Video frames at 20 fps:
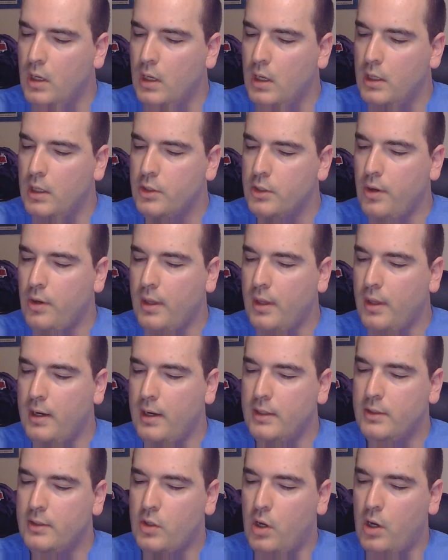So I thought
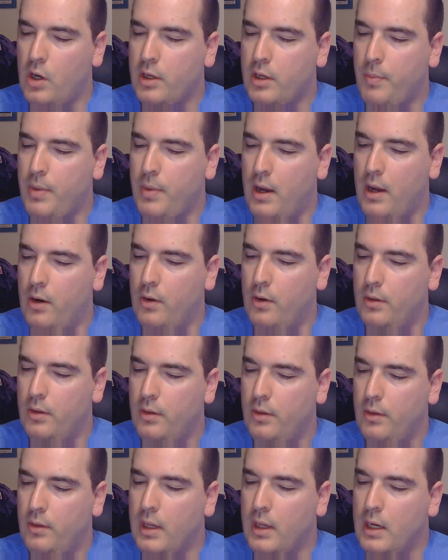I'd talk about
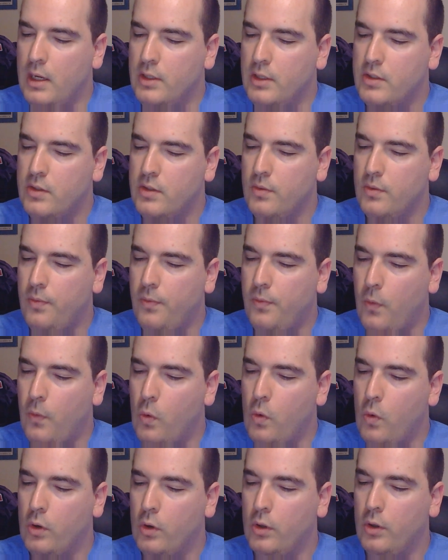these
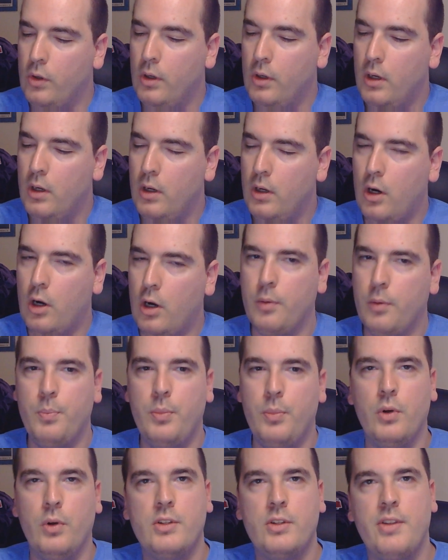four art
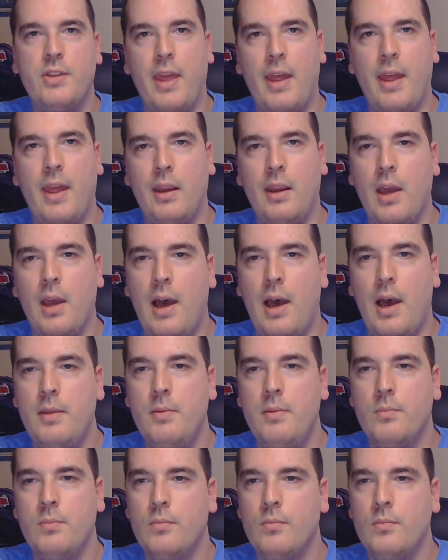books that I got
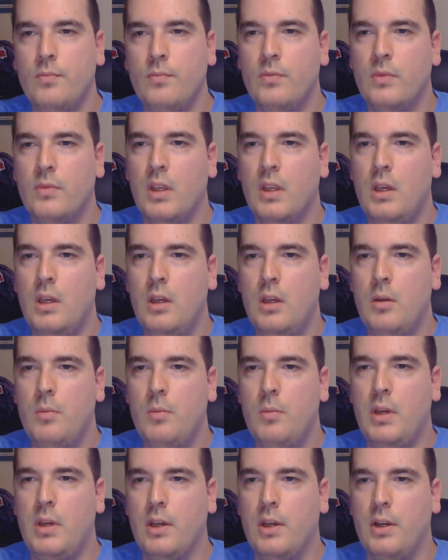
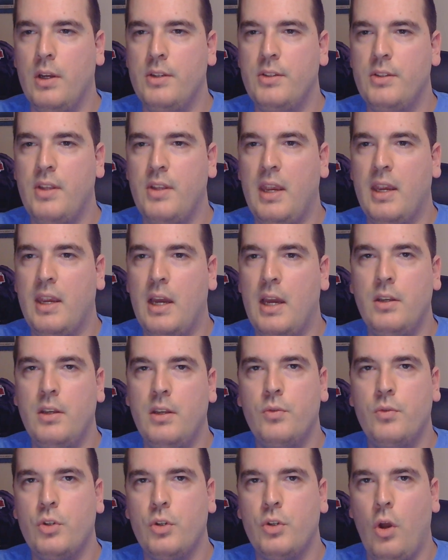because they kind of
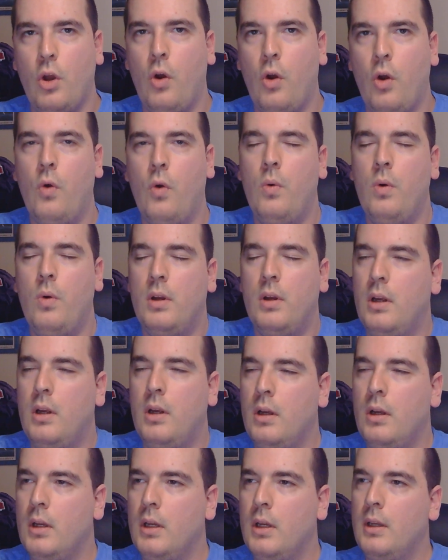show
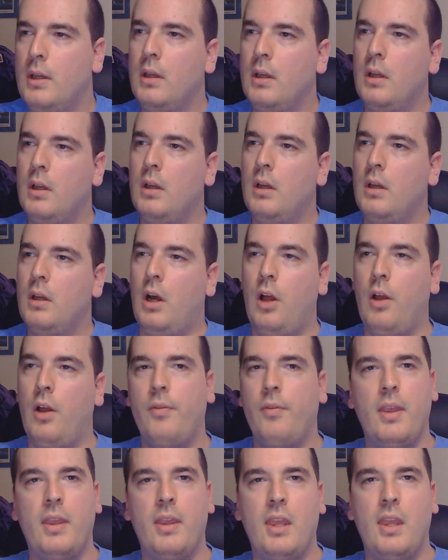all of
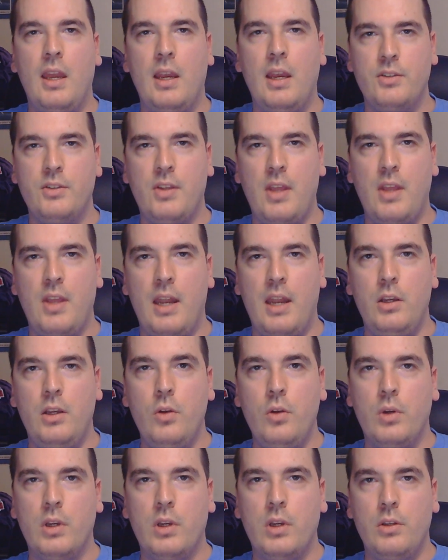the things that
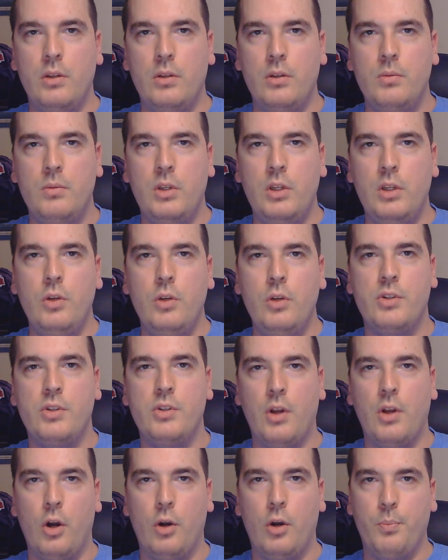you can use an
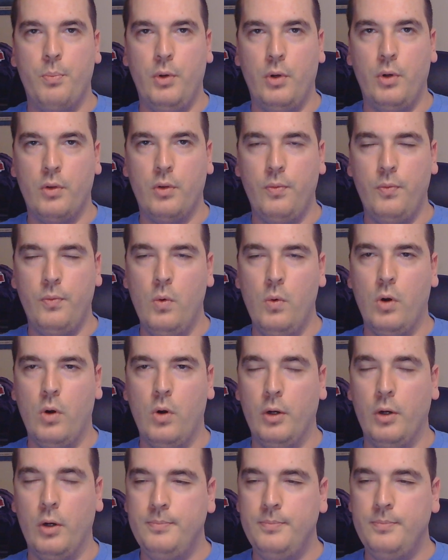art book for,